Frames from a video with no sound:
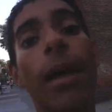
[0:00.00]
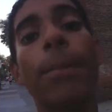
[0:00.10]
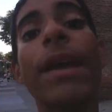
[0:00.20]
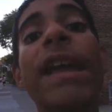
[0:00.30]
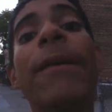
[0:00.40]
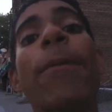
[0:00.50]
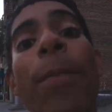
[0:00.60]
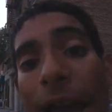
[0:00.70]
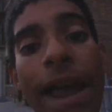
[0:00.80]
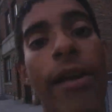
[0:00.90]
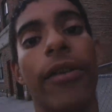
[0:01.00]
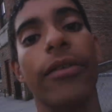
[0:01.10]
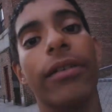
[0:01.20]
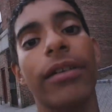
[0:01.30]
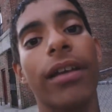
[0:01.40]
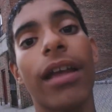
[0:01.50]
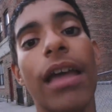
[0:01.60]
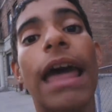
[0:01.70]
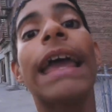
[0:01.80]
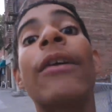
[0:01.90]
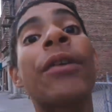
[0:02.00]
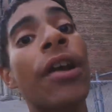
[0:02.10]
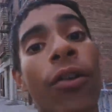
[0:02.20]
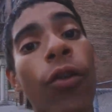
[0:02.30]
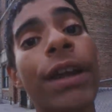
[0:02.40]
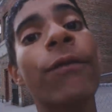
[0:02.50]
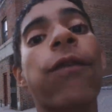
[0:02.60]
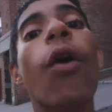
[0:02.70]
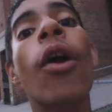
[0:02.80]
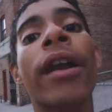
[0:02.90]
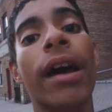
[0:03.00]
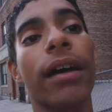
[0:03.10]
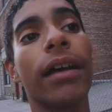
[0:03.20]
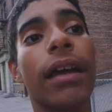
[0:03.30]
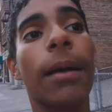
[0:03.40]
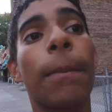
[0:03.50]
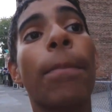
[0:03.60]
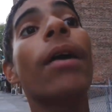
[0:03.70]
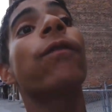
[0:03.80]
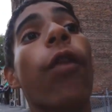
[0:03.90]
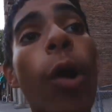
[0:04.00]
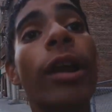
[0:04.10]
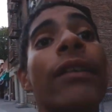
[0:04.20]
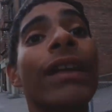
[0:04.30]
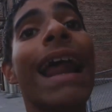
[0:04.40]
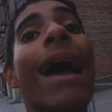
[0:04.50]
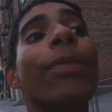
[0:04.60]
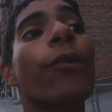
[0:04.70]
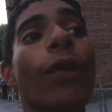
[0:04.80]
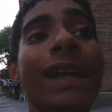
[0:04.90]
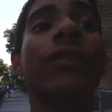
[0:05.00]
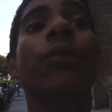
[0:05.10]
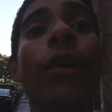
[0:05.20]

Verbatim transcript: Be prepared, in, including Florida. But Florida is going to have the greatest